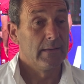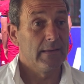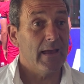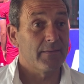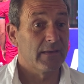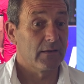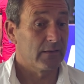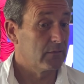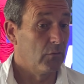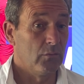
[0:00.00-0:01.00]
Yeah, I
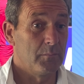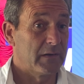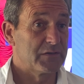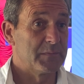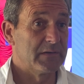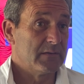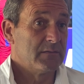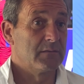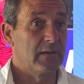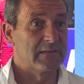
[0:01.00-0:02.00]
think all
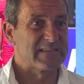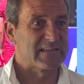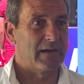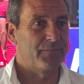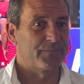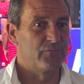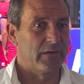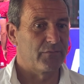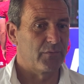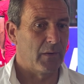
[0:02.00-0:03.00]
management and staff
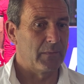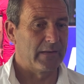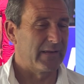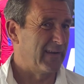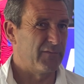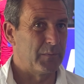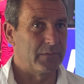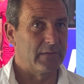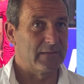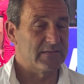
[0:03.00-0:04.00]
right through our league and
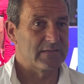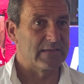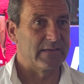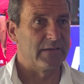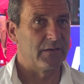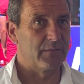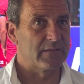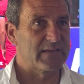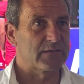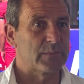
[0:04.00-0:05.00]
everybody else's league, you know, the
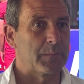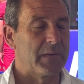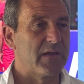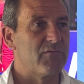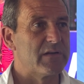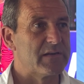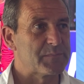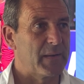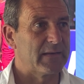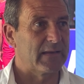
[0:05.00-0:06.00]
six-week period you
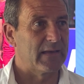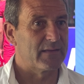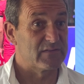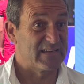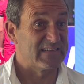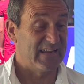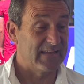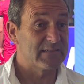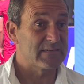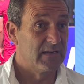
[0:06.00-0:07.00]
spend together is
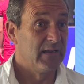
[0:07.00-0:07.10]
intense,